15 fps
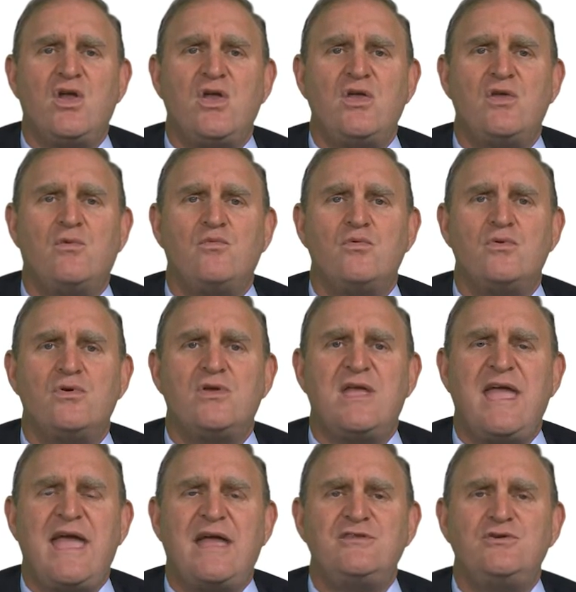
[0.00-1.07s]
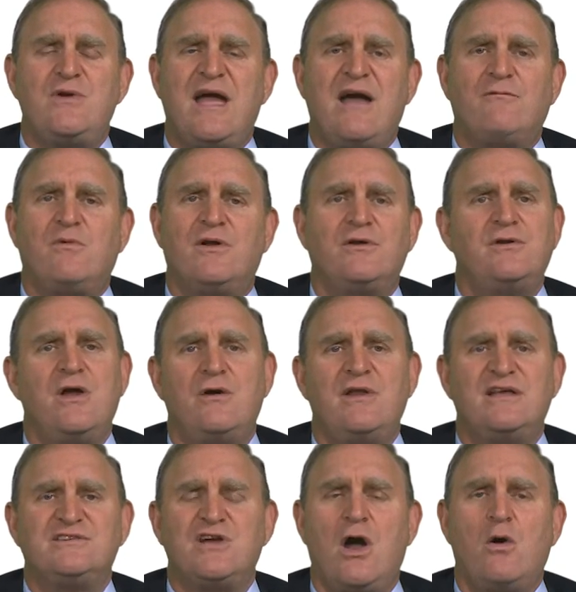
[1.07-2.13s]
you know, can you have what are known
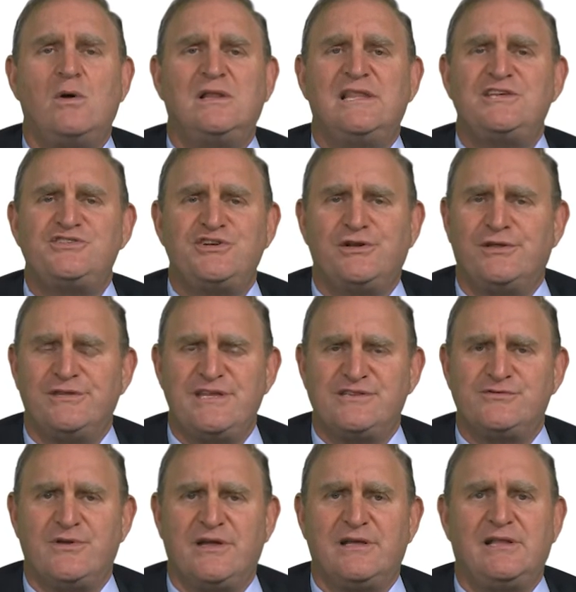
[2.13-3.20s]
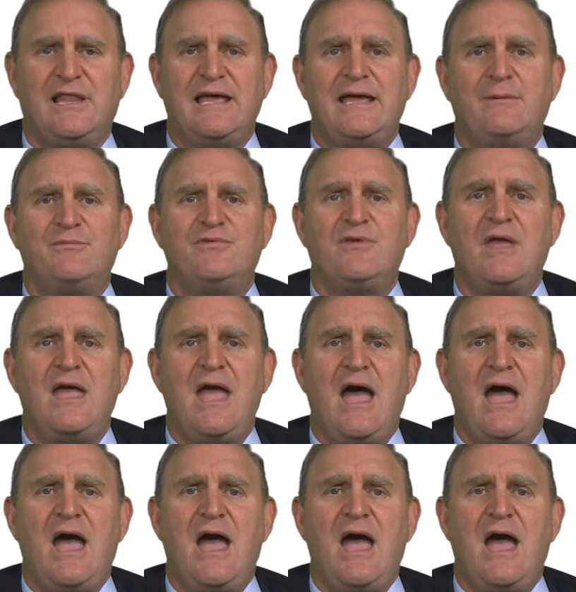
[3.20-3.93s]
as coalitional district claims?